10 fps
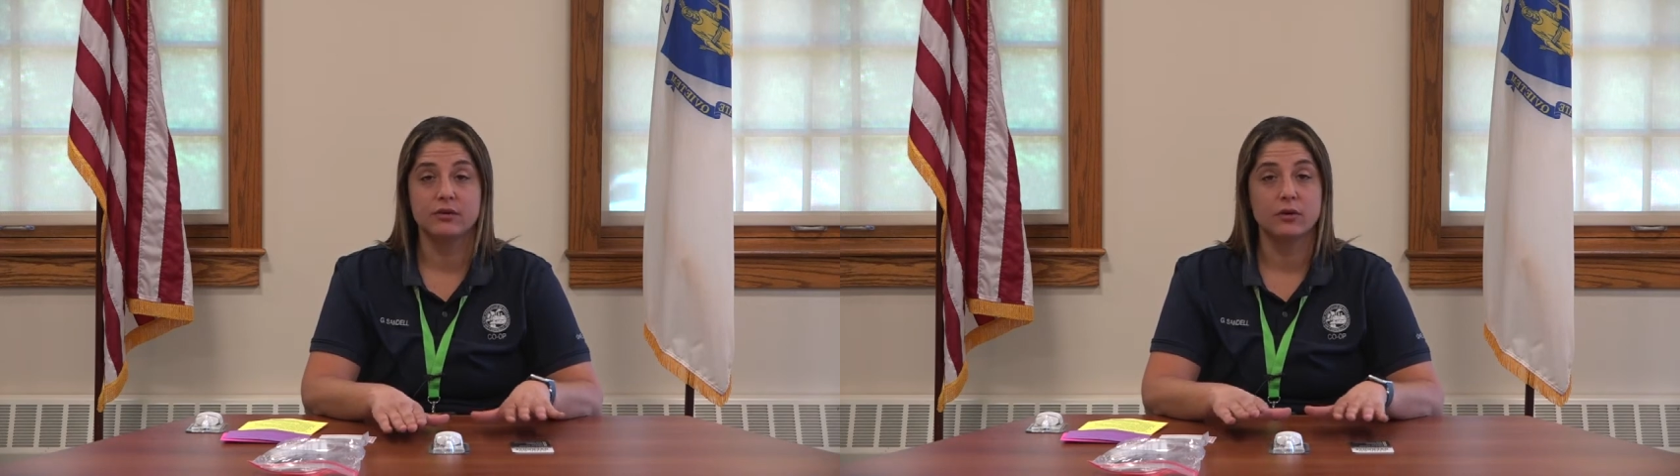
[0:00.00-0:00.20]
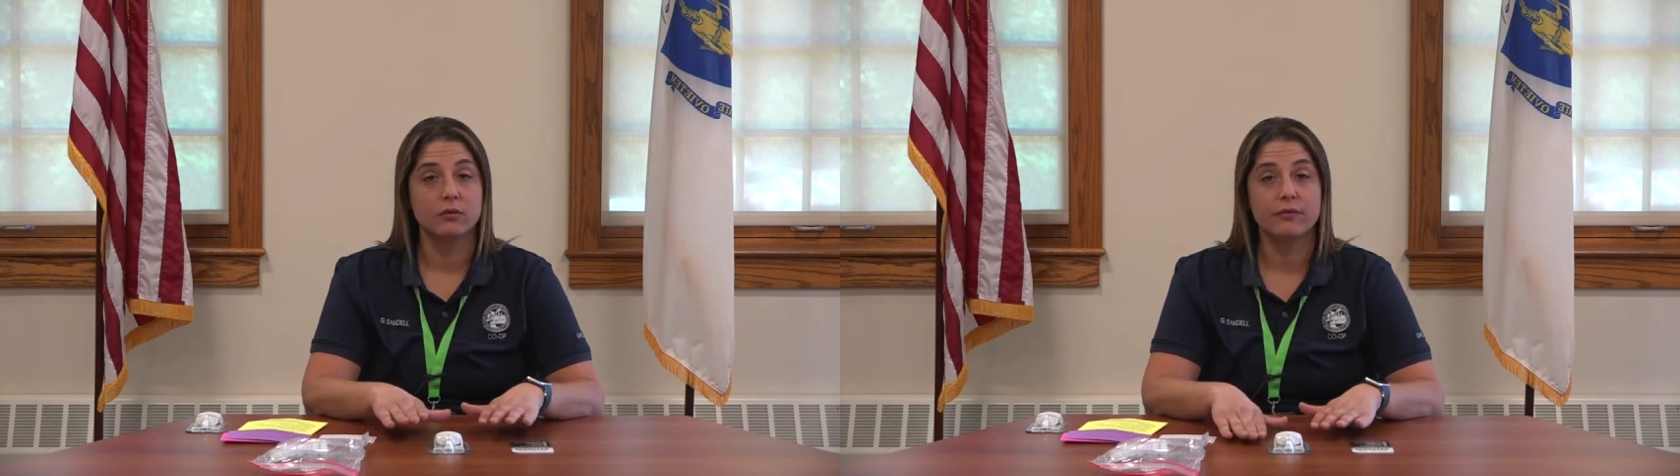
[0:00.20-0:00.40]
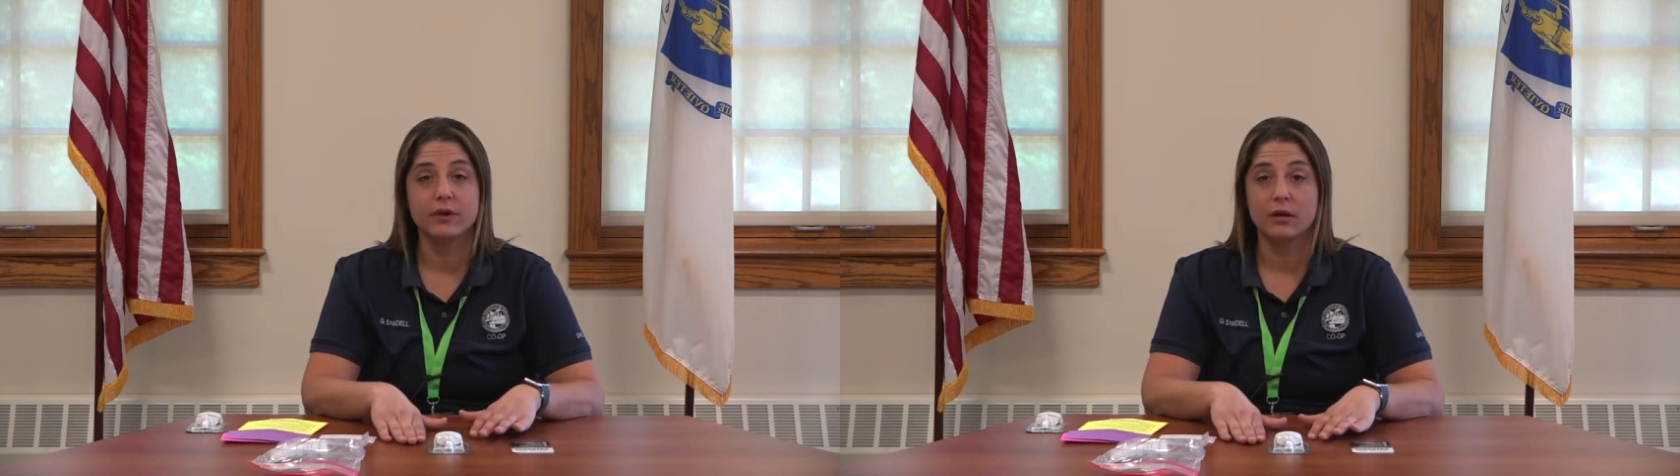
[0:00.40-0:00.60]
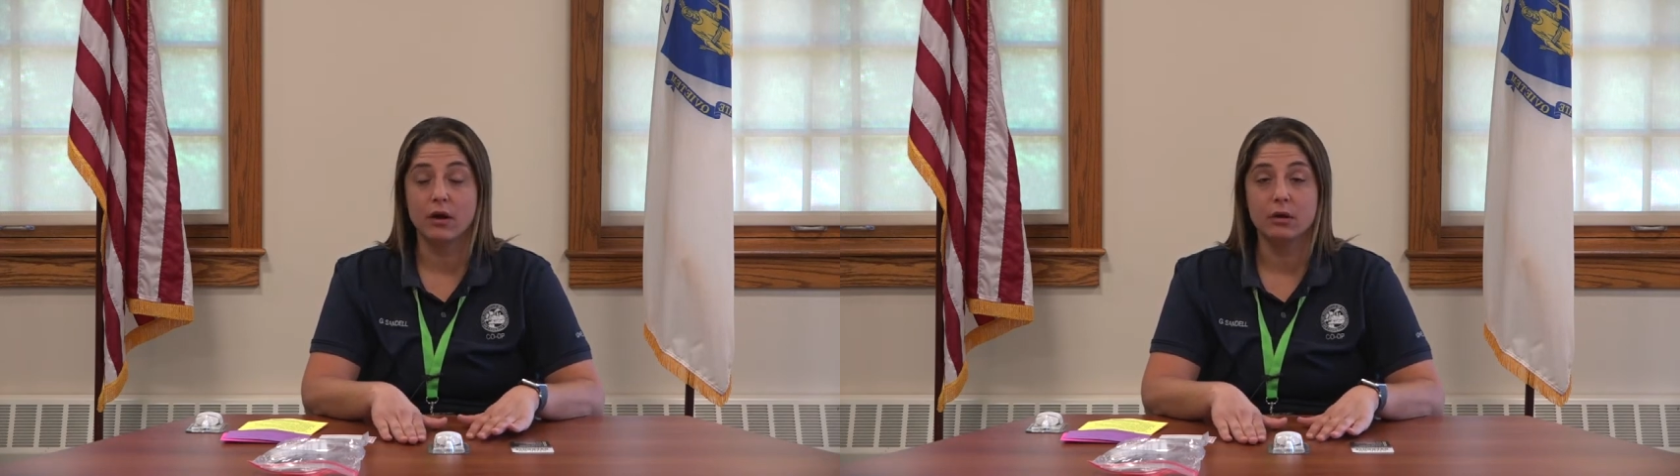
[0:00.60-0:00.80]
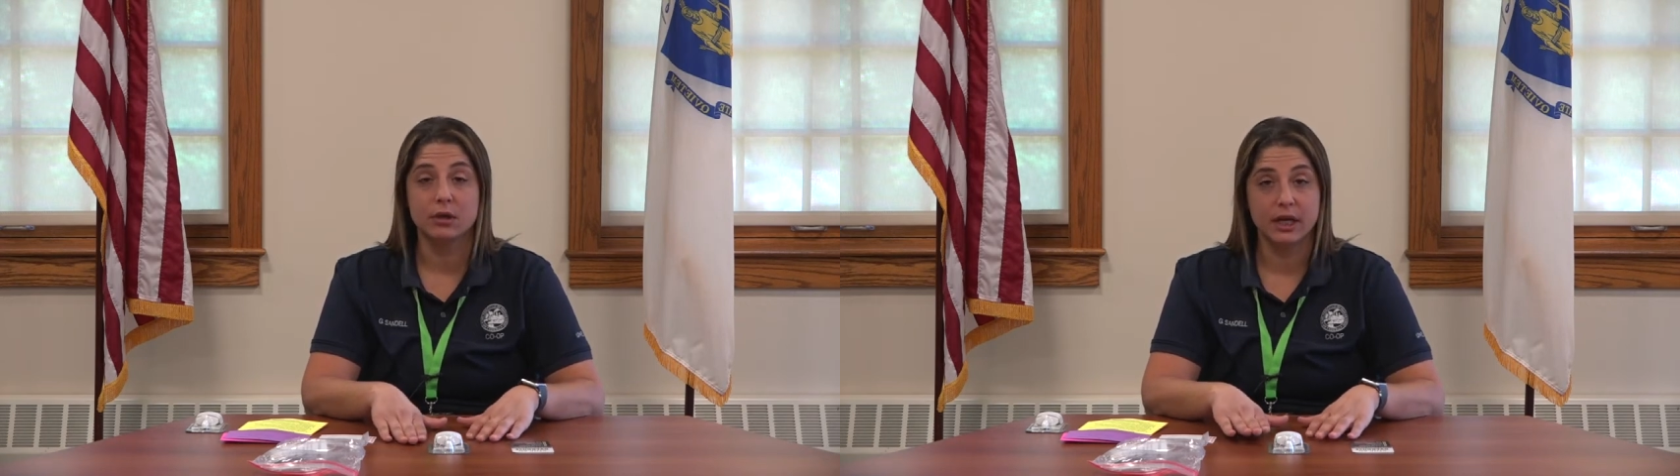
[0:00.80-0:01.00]
Don't feel
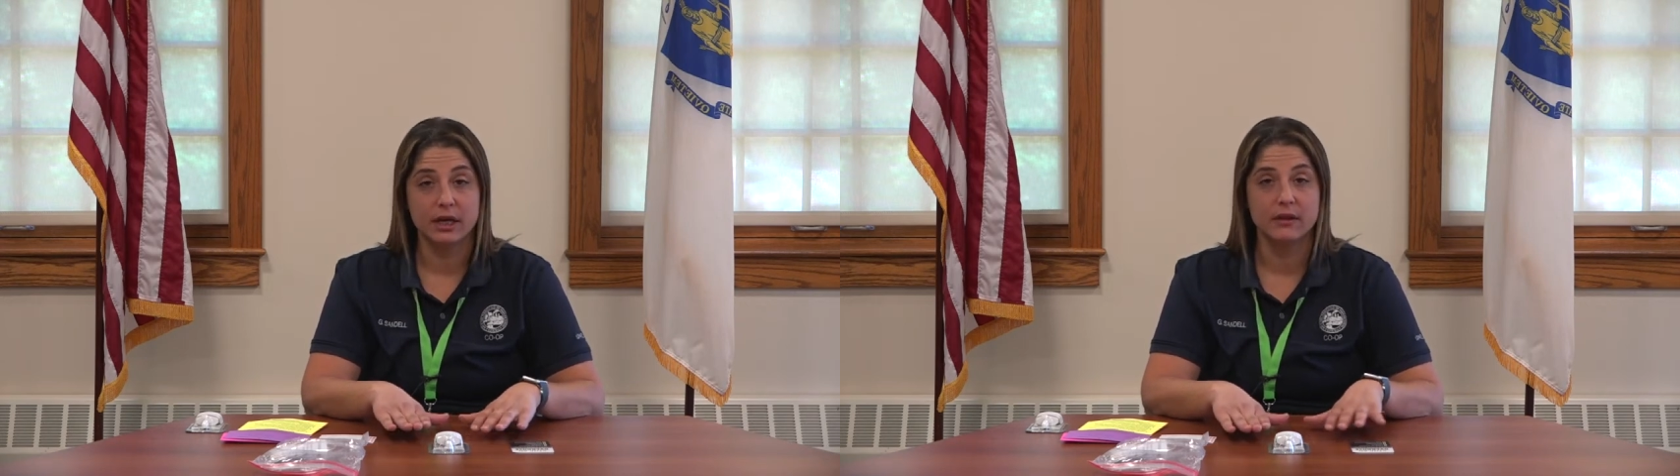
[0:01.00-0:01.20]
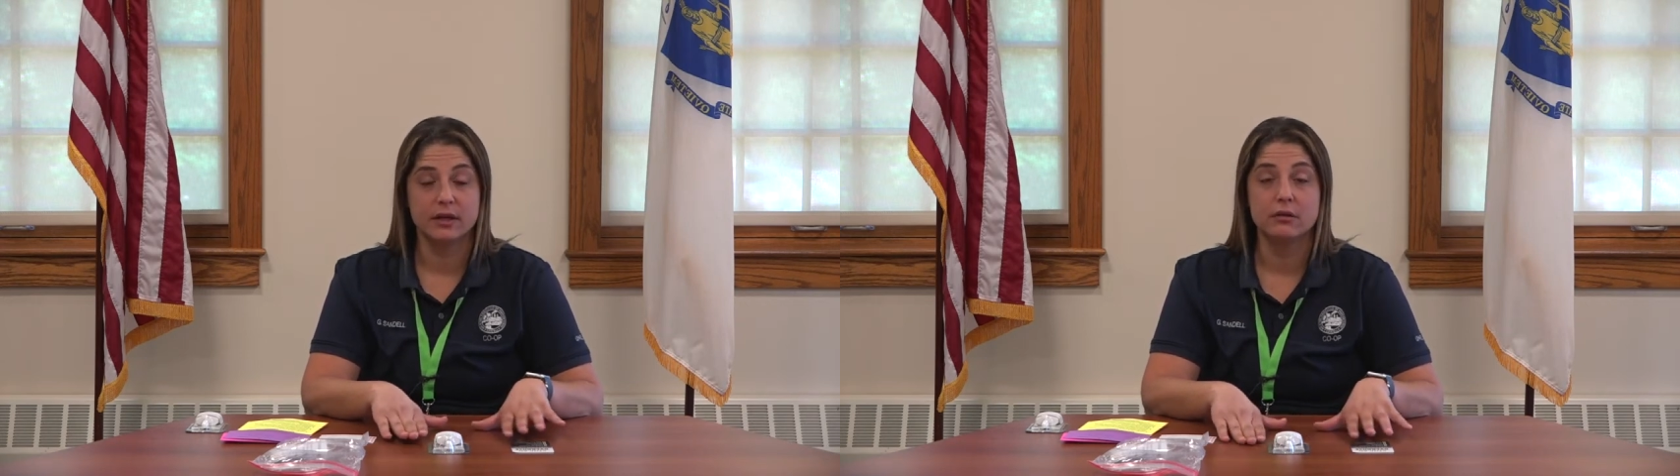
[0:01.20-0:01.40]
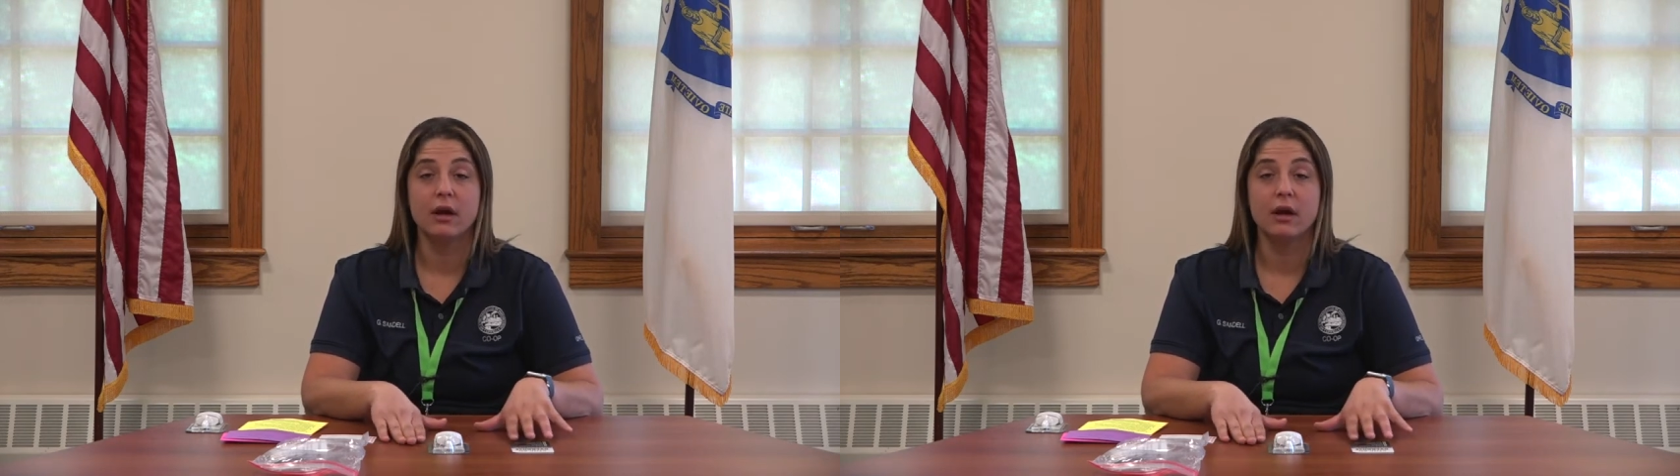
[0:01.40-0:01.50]
obligated that you